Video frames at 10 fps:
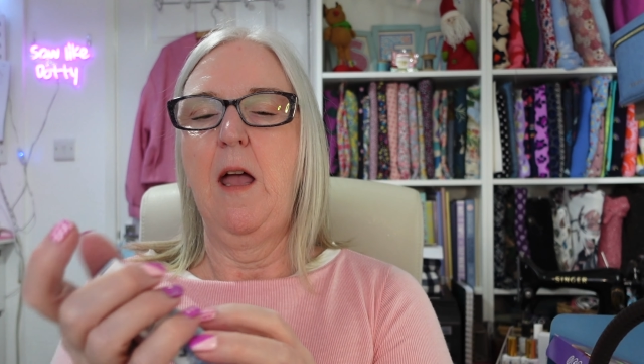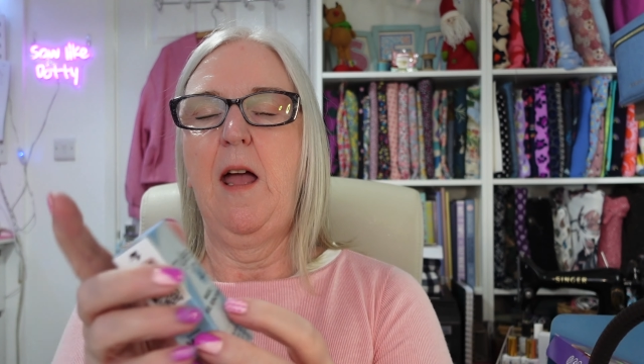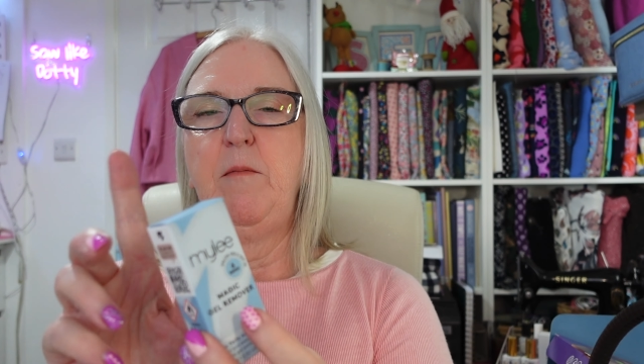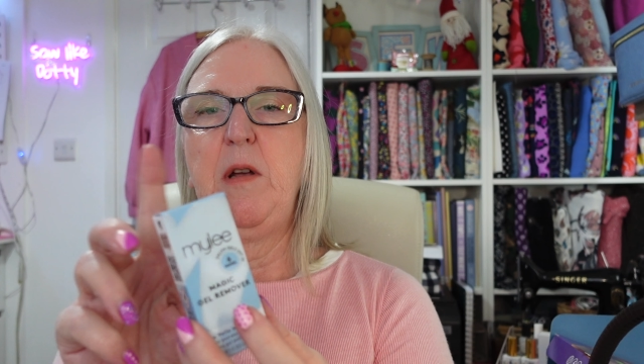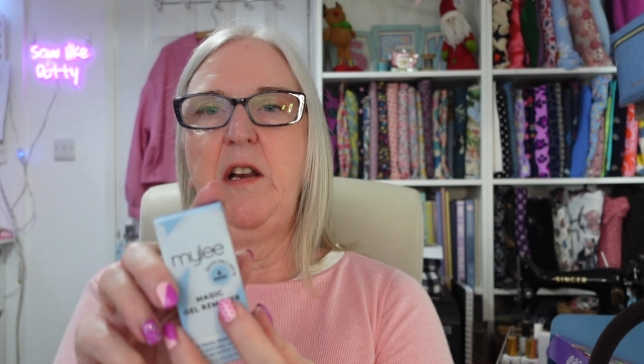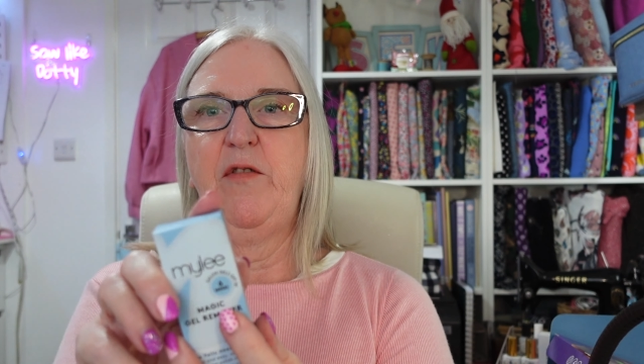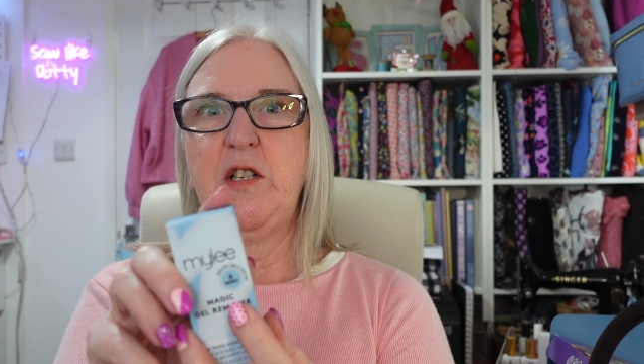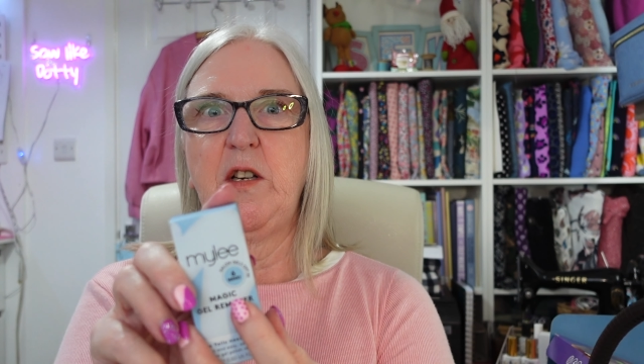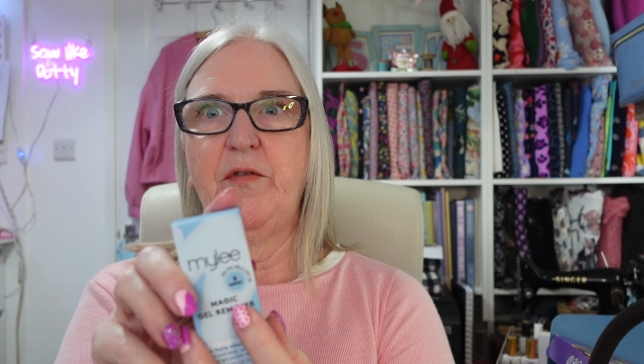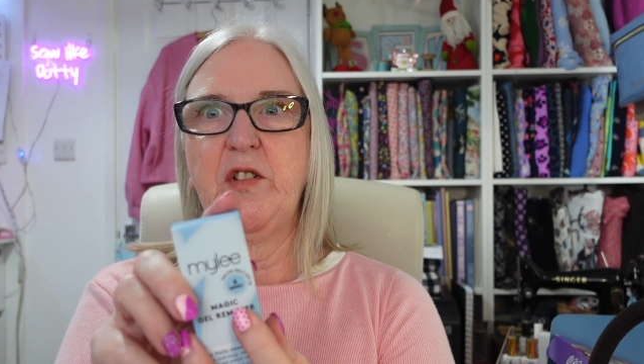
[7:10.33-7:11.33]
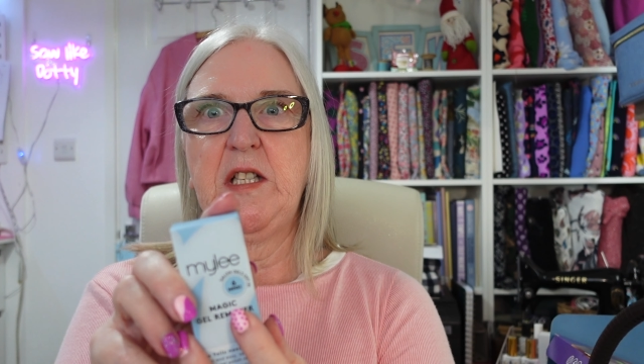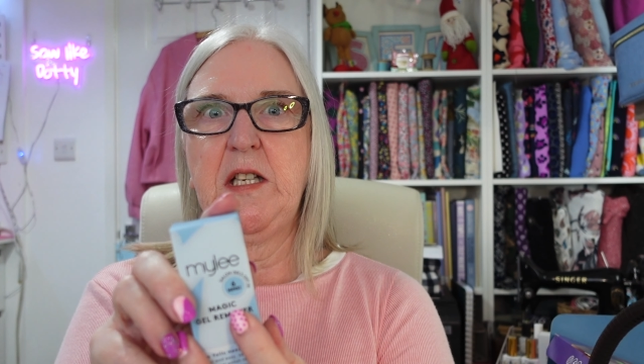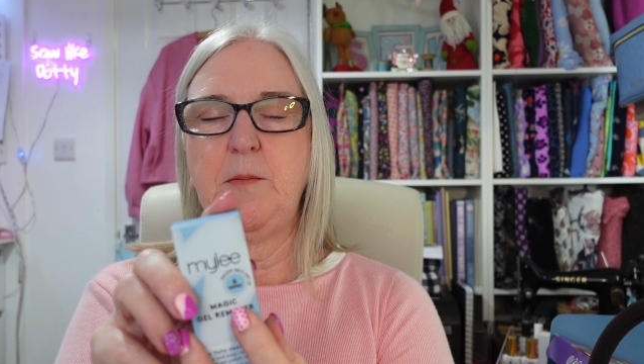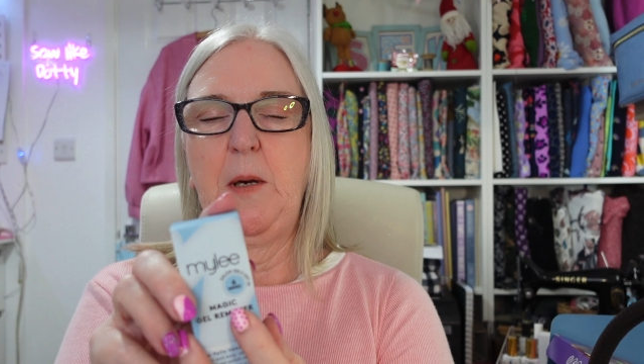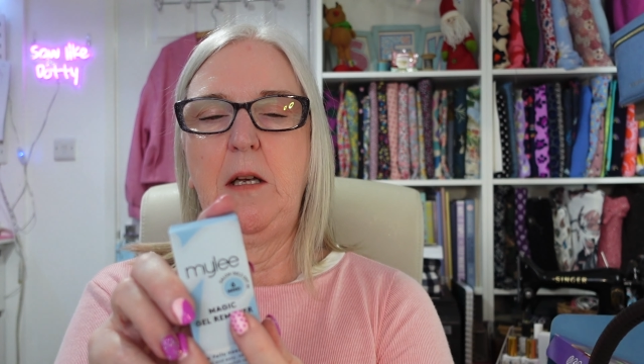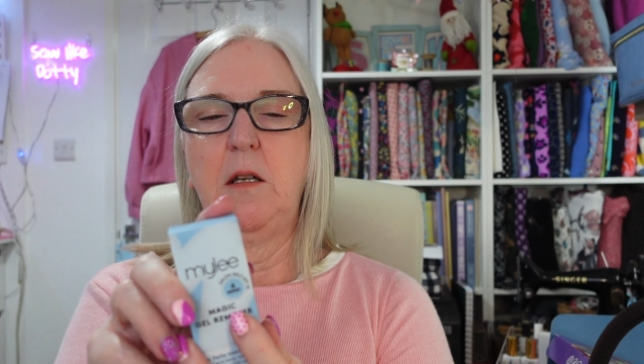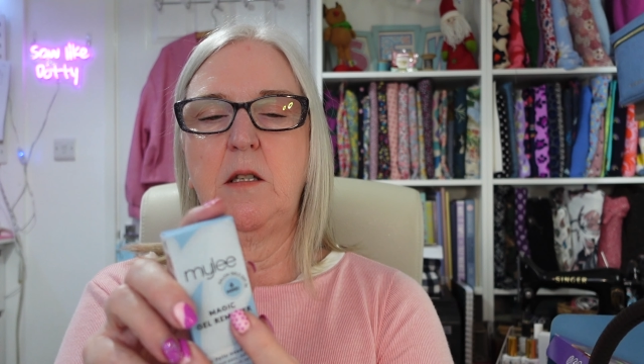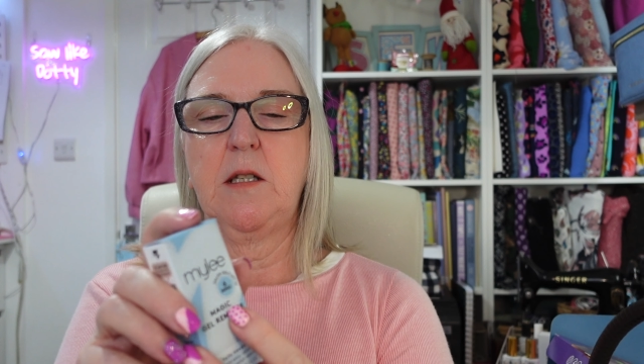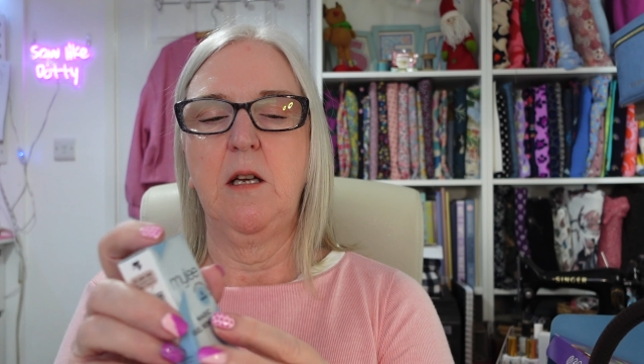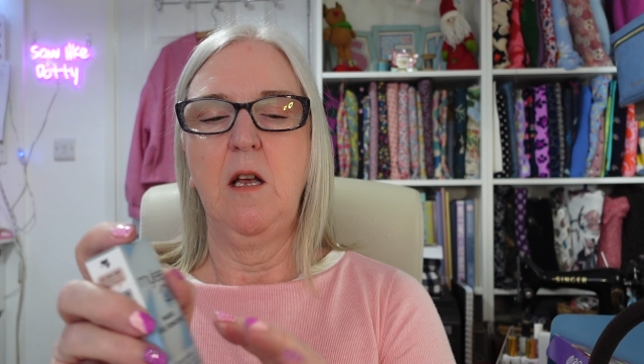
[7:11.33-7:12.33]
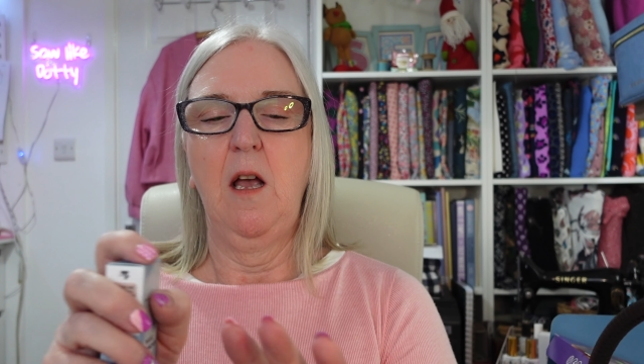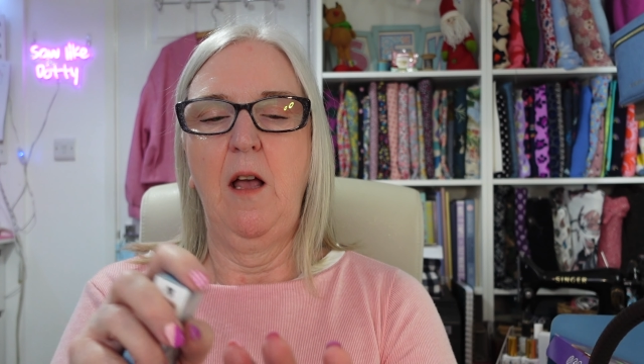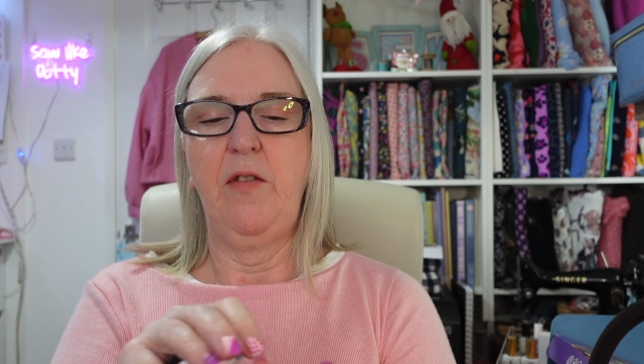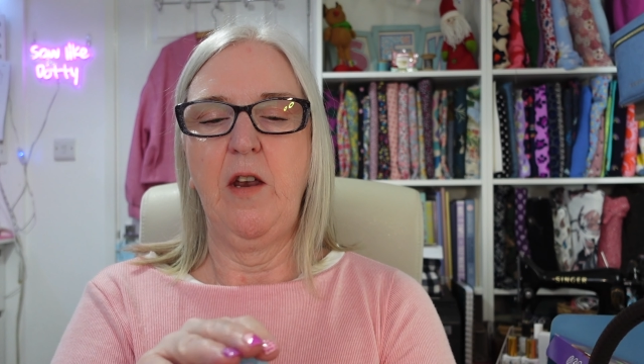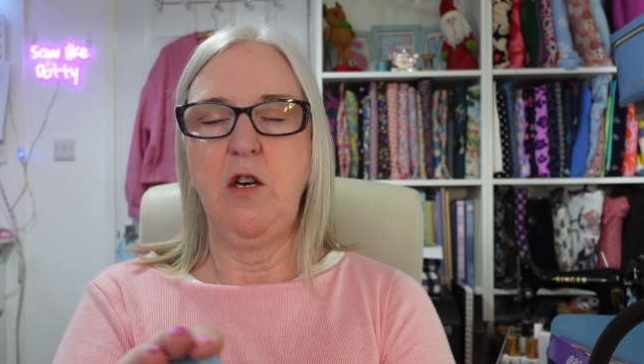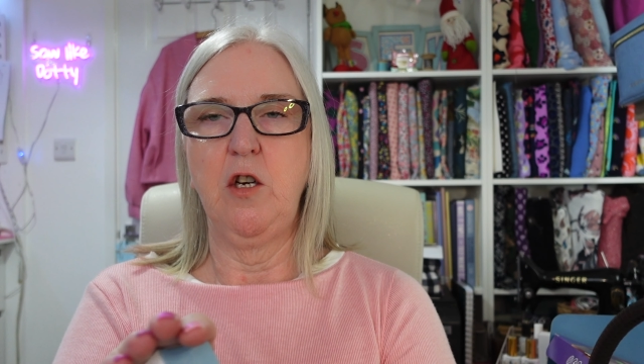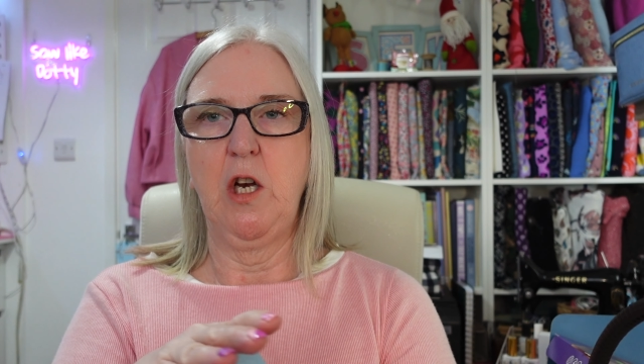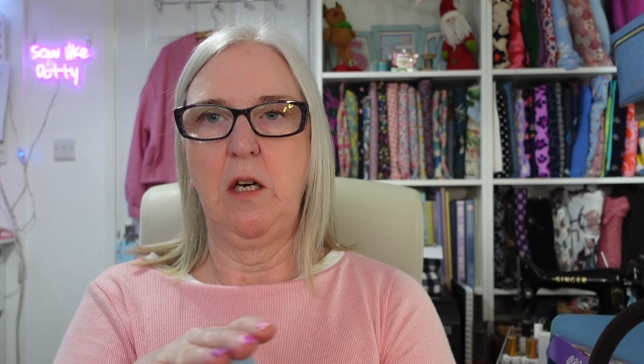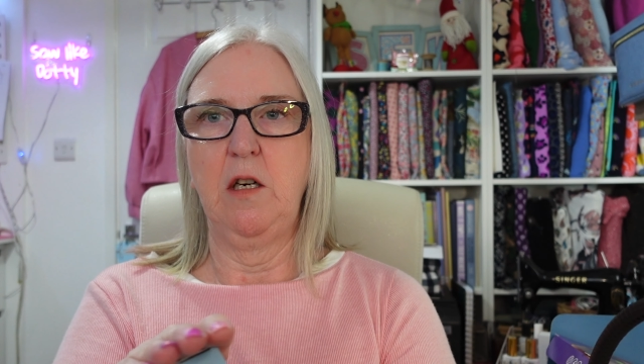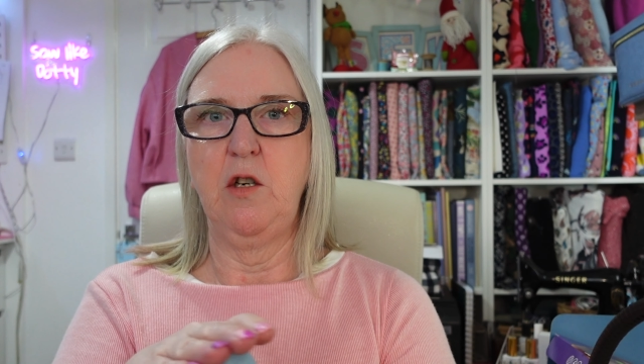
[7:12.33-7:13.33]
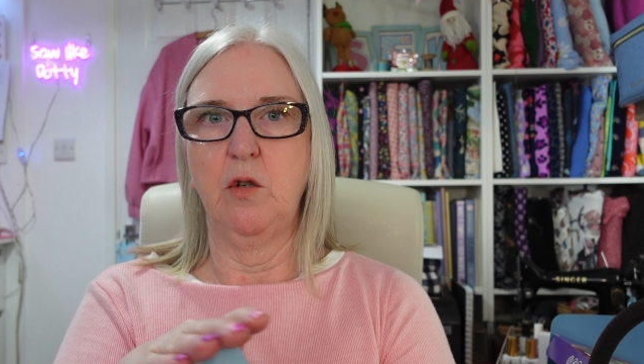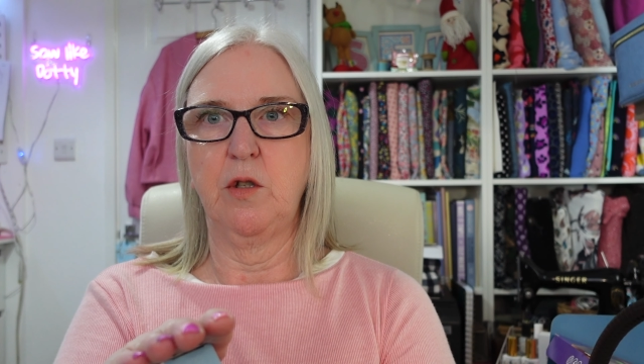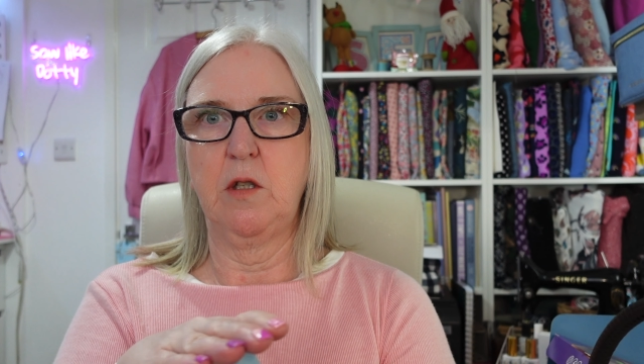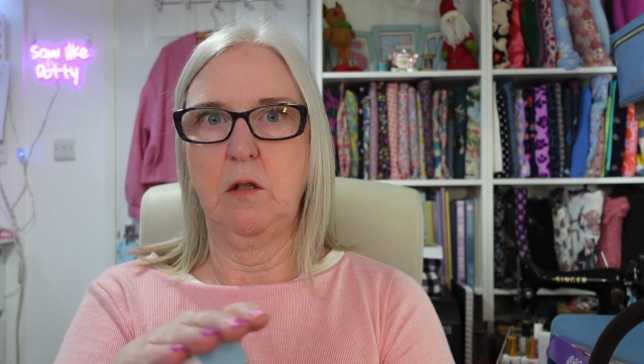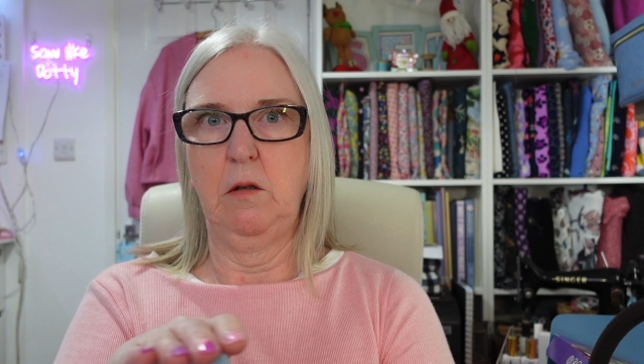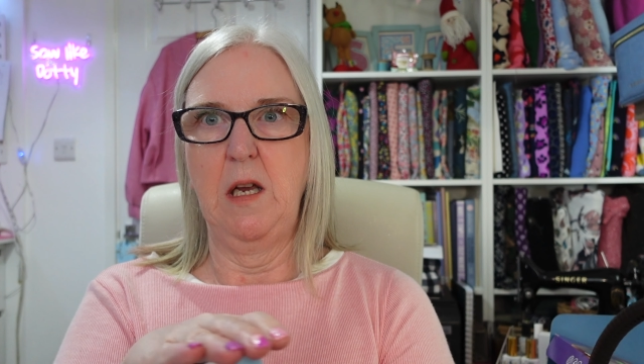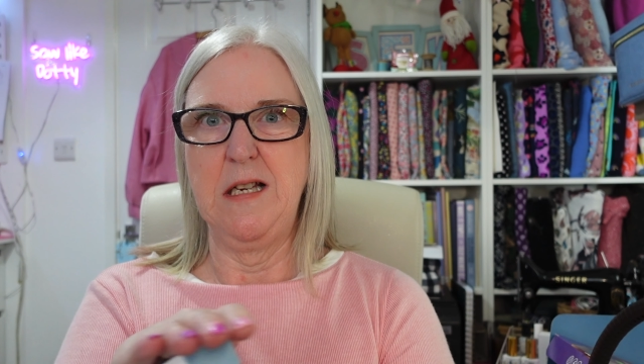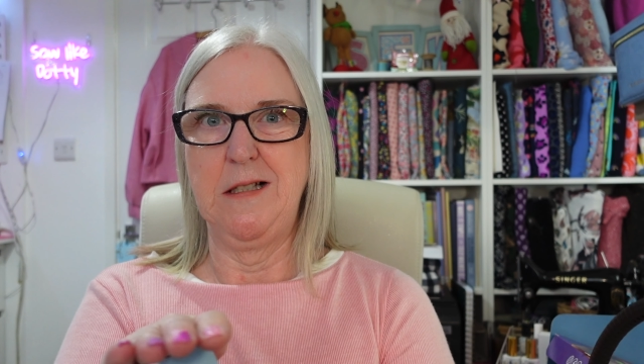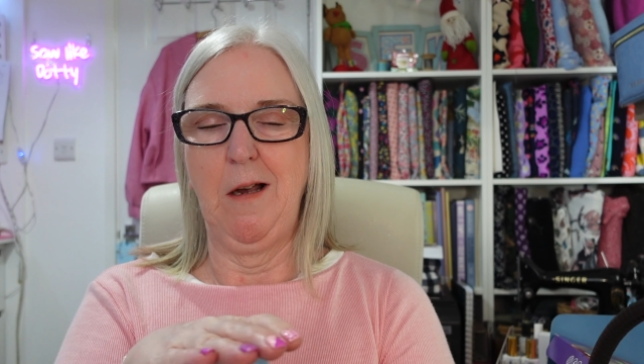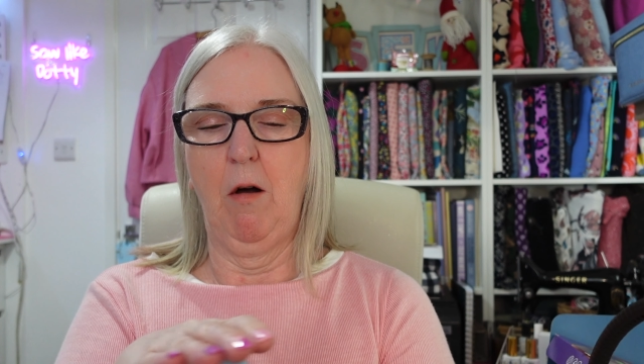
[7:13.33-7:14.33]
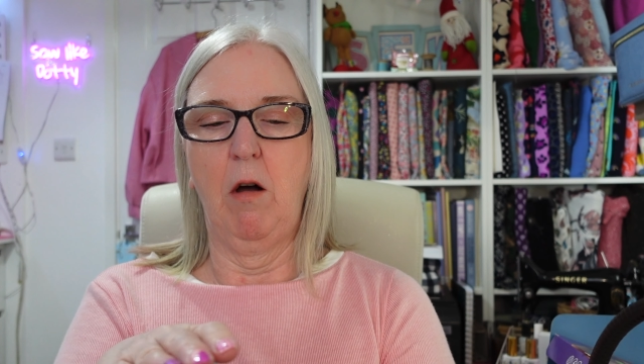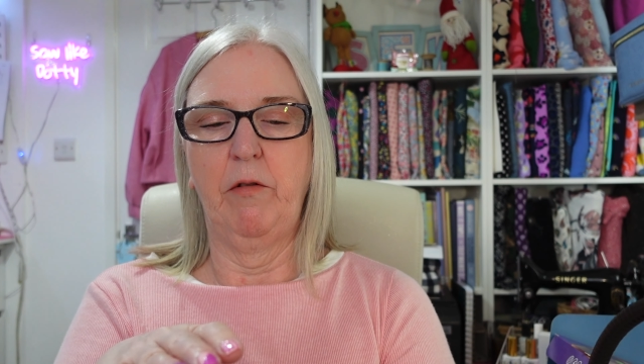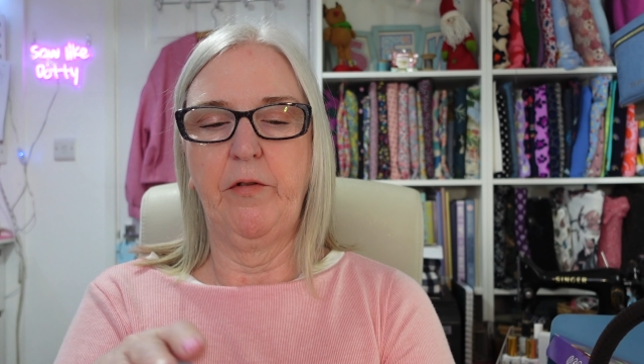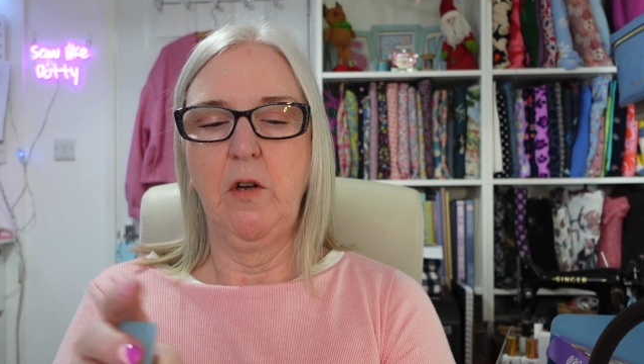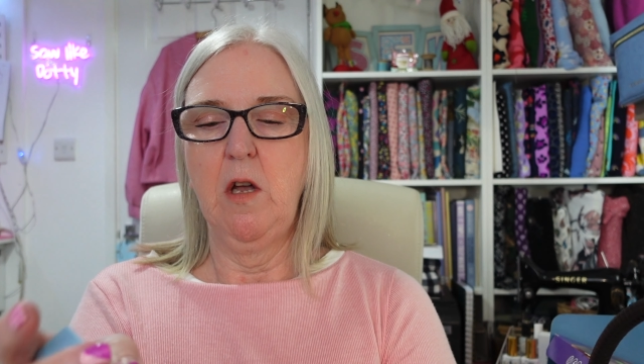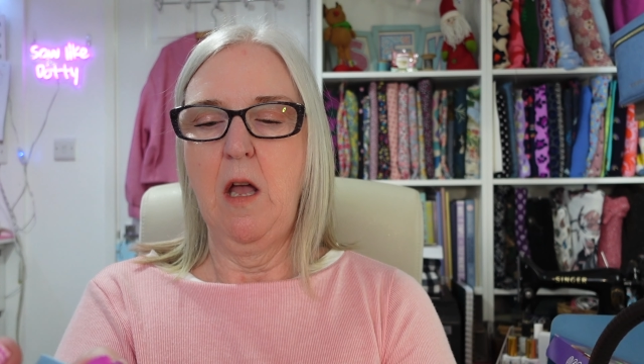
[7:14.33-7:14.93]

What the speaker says: and you leave this on for 6 minutes, and then you gently just ease it off.